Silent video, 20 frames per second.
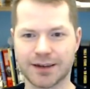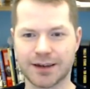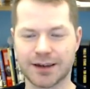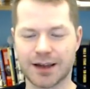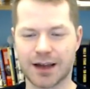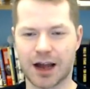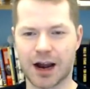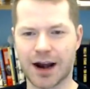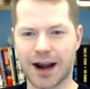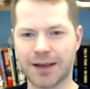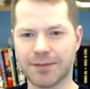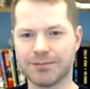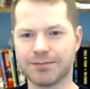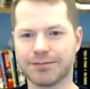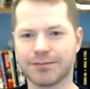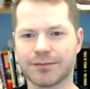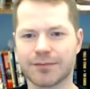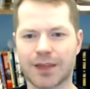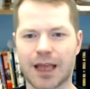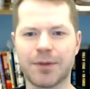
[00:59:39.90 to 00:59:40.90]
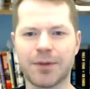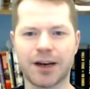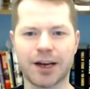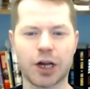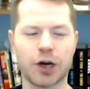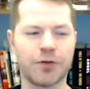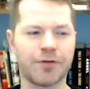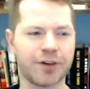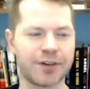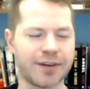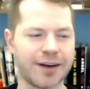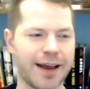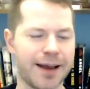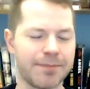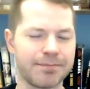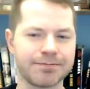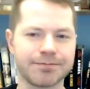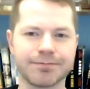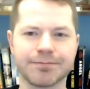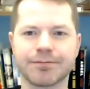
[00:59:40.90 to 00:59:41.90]
All right, I'm going to go for
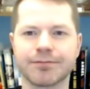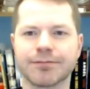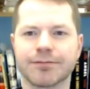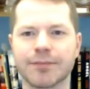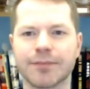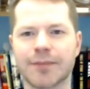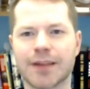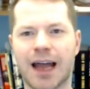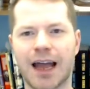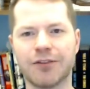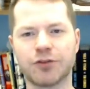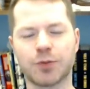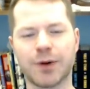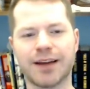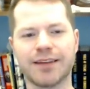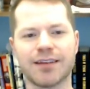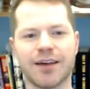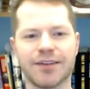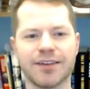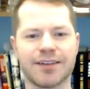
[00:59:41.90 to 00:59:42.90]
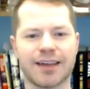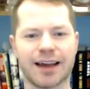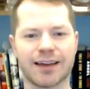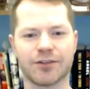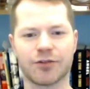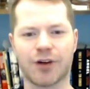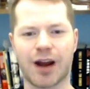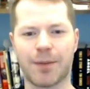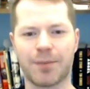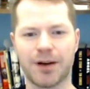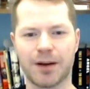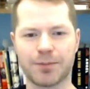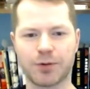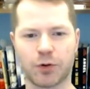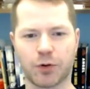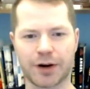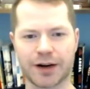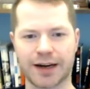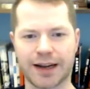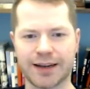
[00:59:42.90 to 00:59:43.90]
today. I have 27 seconds to wrap it up
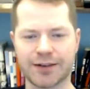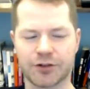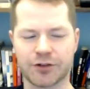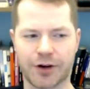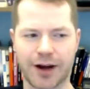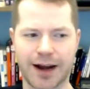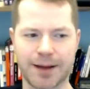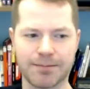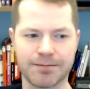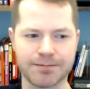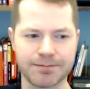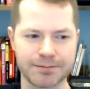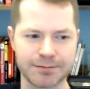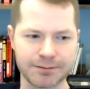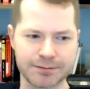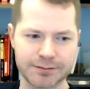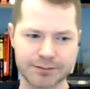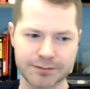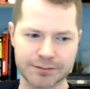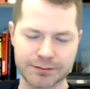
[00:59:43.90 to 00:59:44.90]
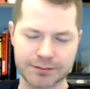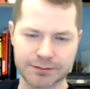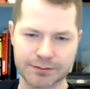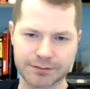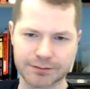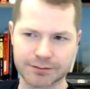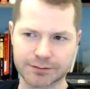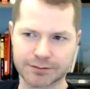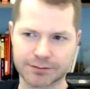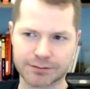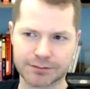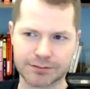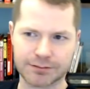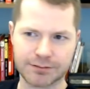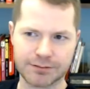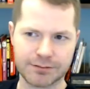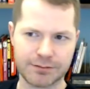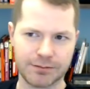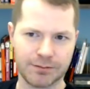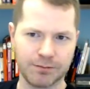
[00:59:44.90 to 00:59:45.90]
according to Instagram.
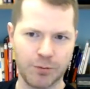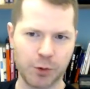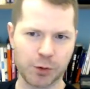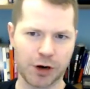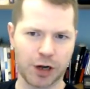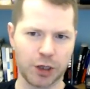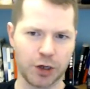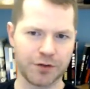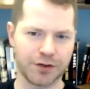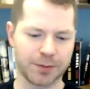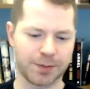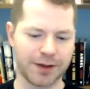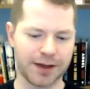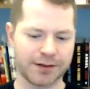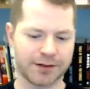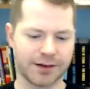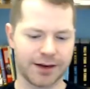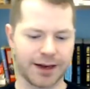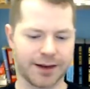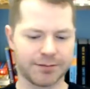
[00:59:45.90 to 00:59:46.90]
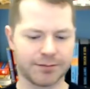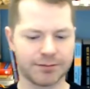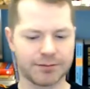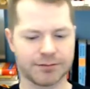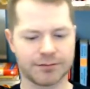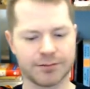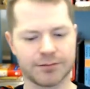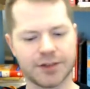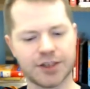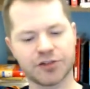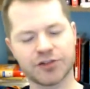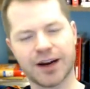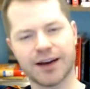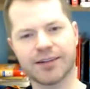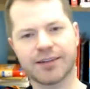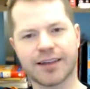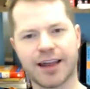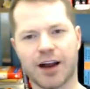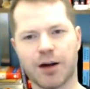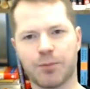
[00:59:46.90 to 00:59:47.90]
We were all over the place today. Let's try to
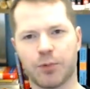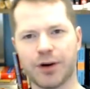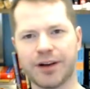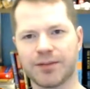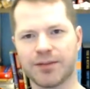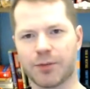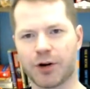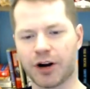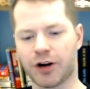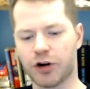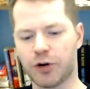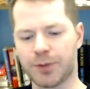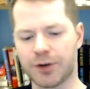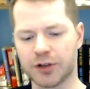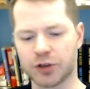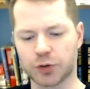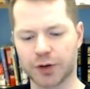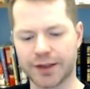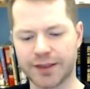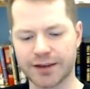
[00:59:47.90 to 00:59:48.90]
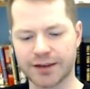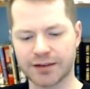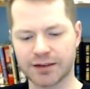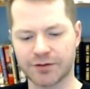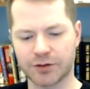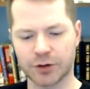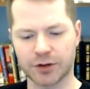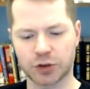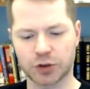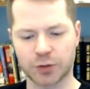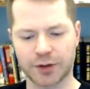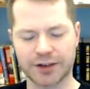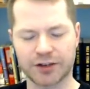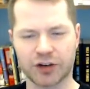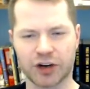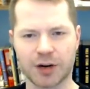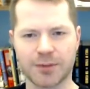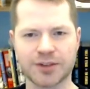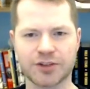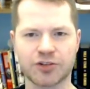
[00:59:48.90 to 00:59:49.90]
stay on point tomorrow. I hope you enjoyed this. If you enjoyed
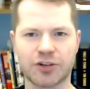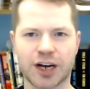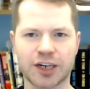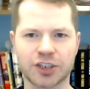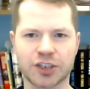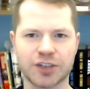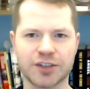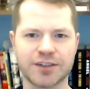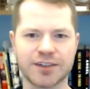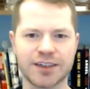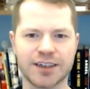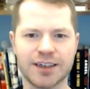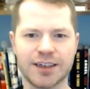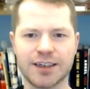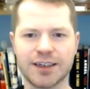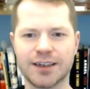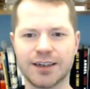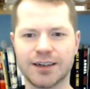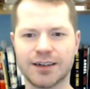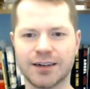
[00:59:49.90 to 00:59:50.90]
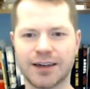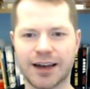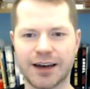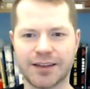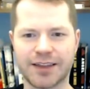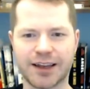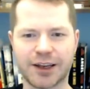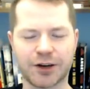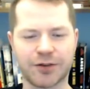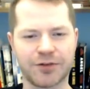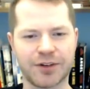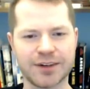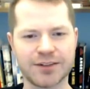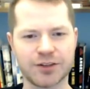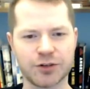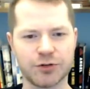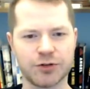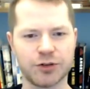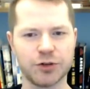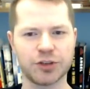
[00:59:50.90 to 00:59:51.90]
tournament structures and you think your friends
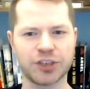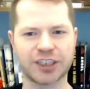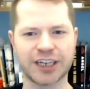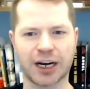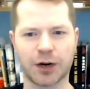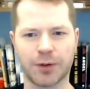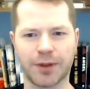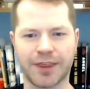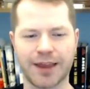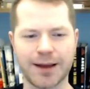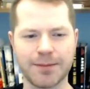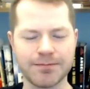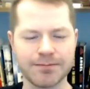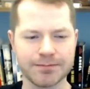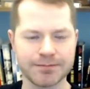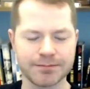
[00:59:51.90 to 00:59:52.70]
do too, share it with them.